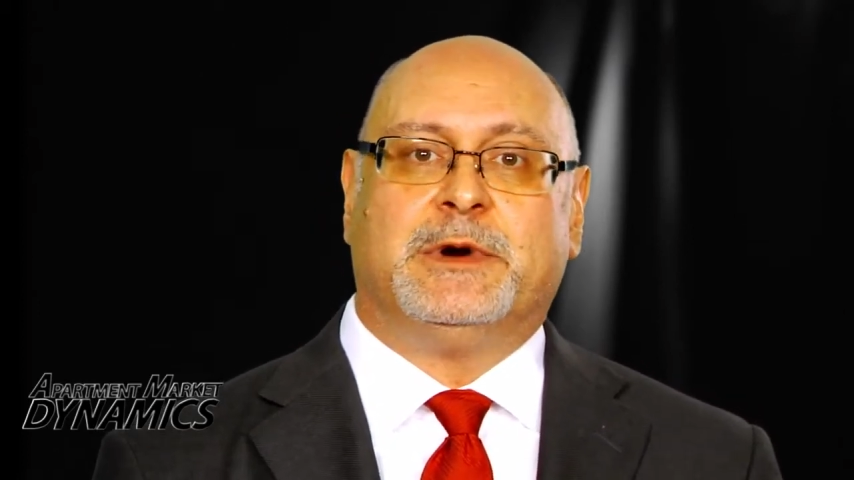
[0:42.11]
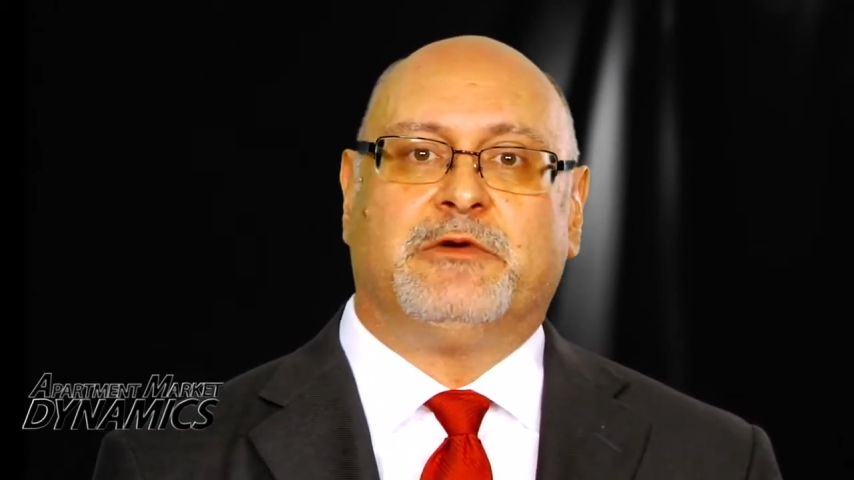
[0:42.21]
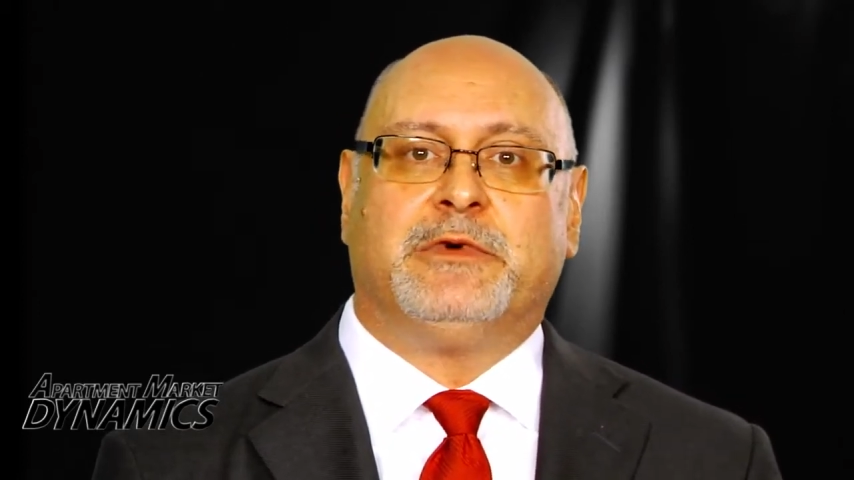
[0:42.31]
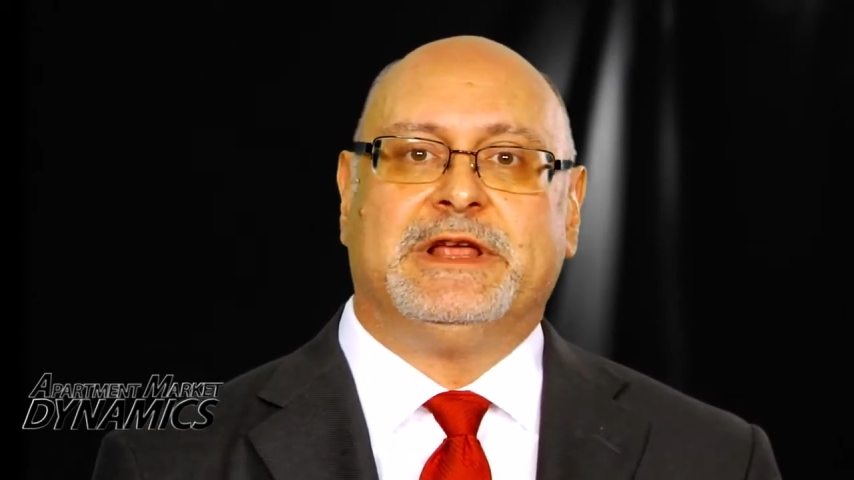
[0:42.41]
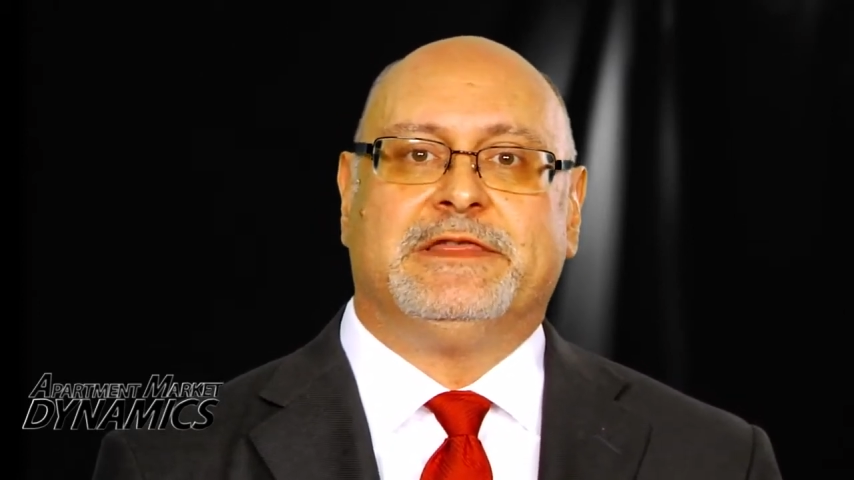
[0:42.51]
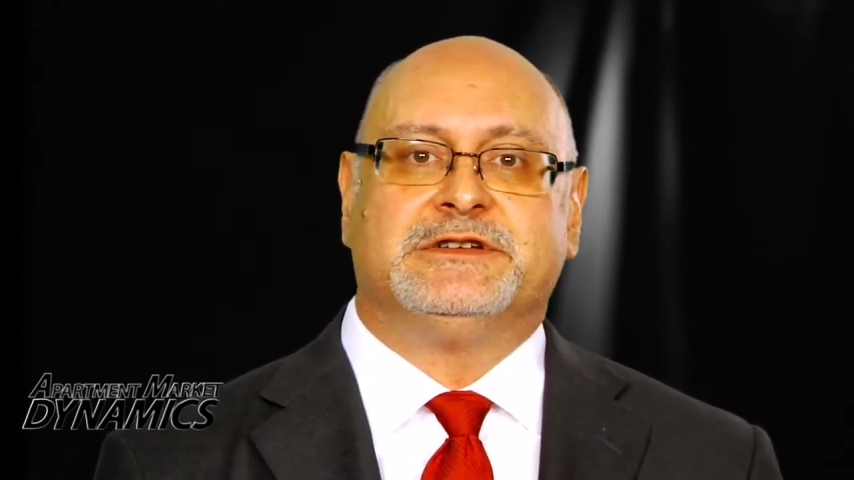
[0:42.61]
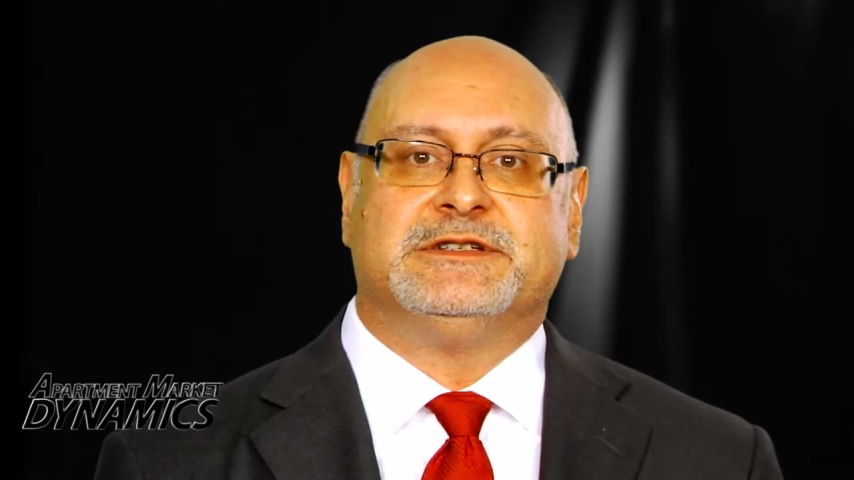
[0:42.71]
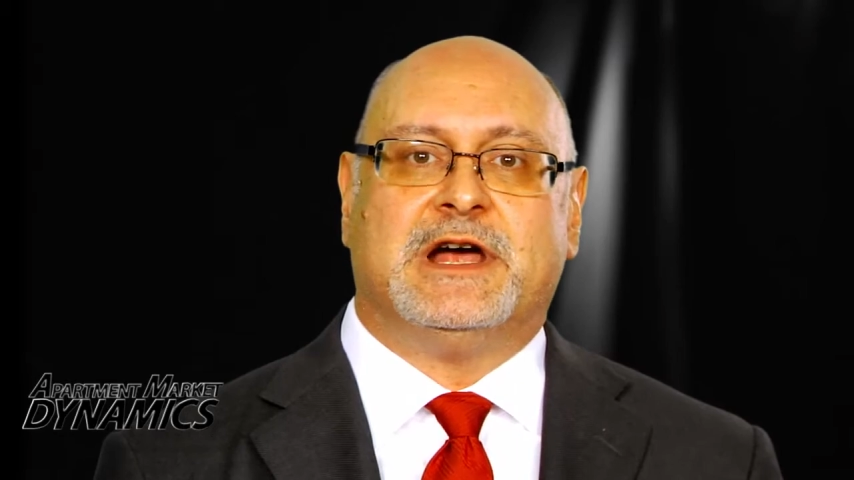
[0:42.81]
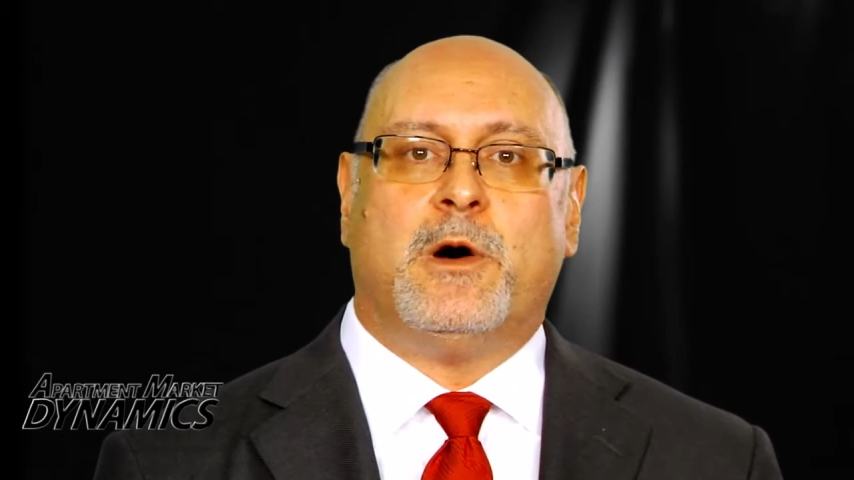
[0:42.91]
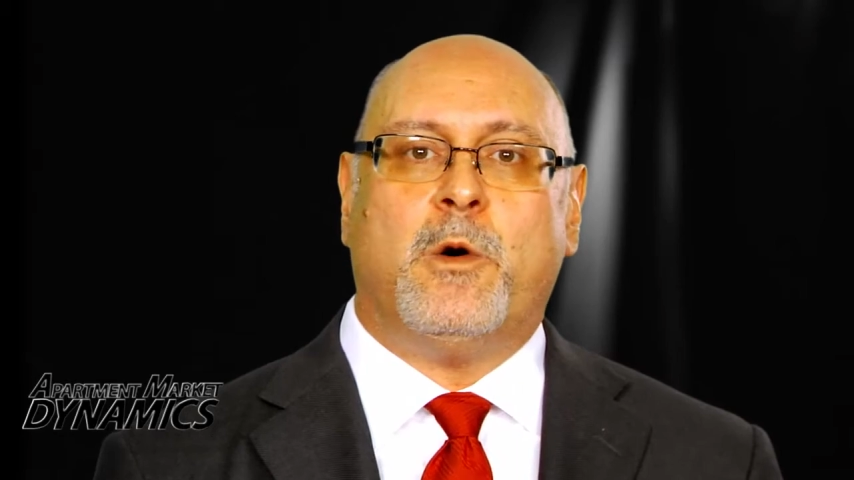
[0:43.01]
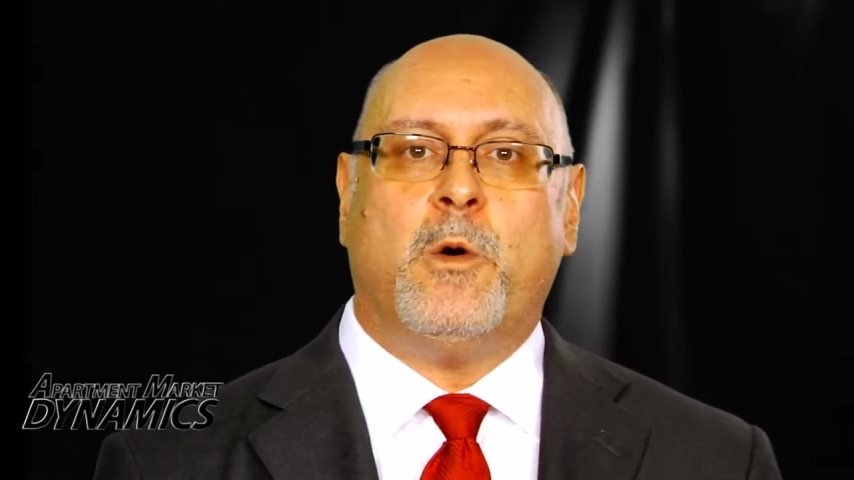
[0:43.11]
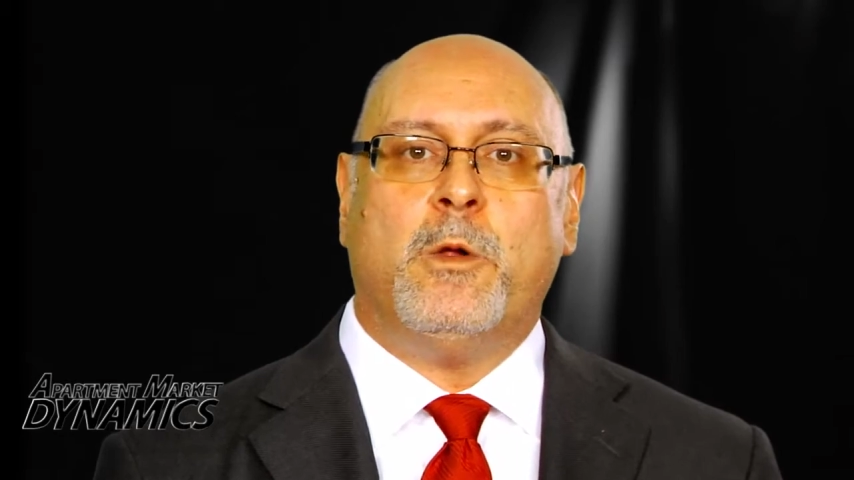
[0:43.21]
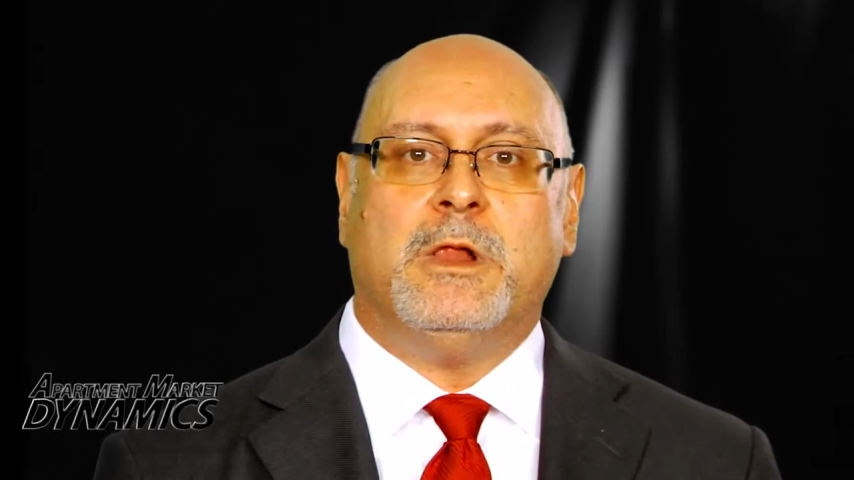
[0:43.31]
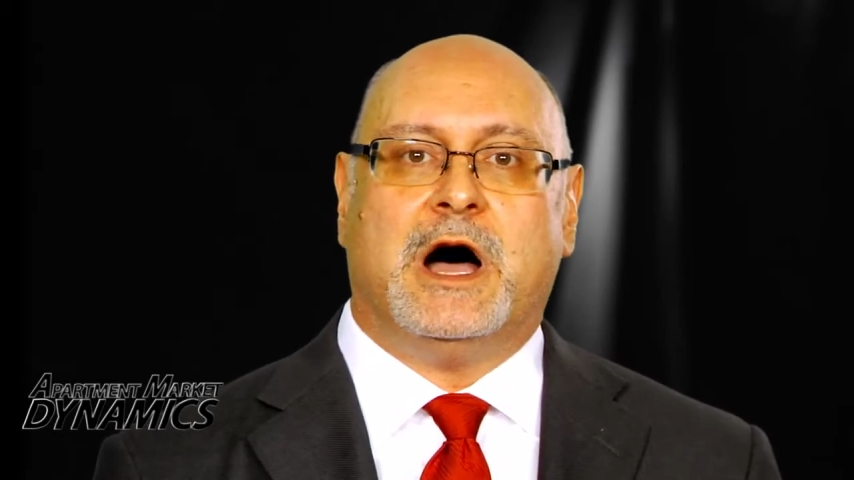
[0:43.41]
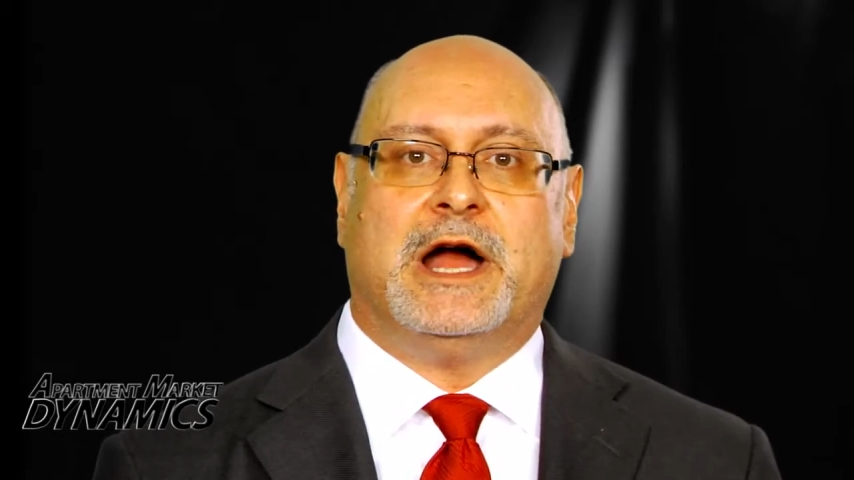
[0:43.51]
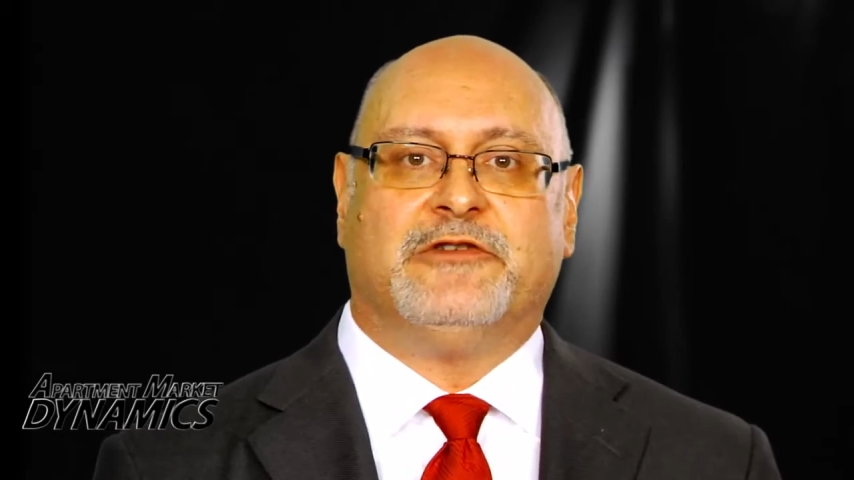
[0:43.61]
but really there's not a whole lot